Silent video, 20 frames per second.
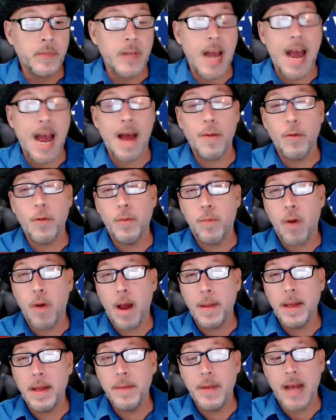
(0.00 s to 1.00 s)
I would
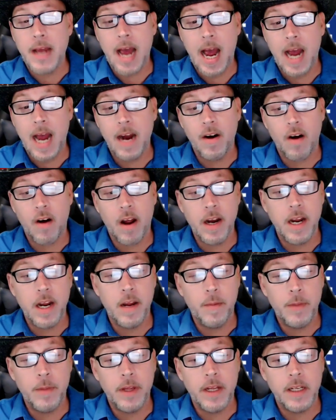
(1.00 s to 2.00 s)
probably be higher on
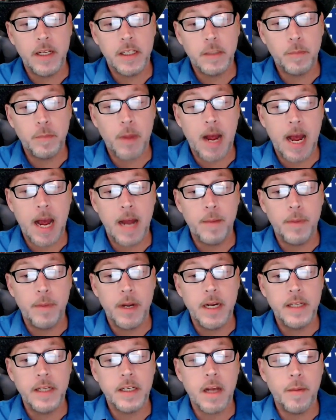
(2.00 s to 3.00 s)
him in this spot,
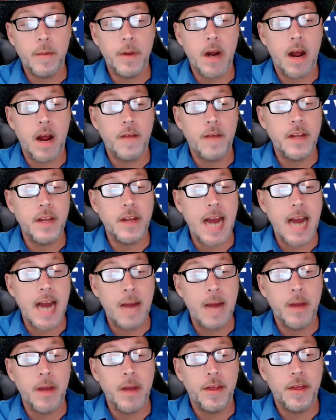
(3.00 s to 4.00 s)
but he's coming off the
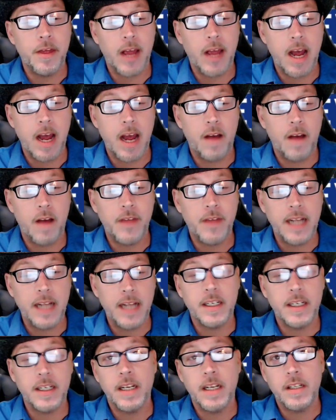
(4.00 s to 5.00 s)
9 month layoff.
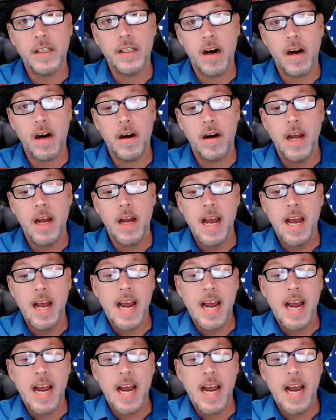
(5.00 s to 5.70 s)
That's a concern.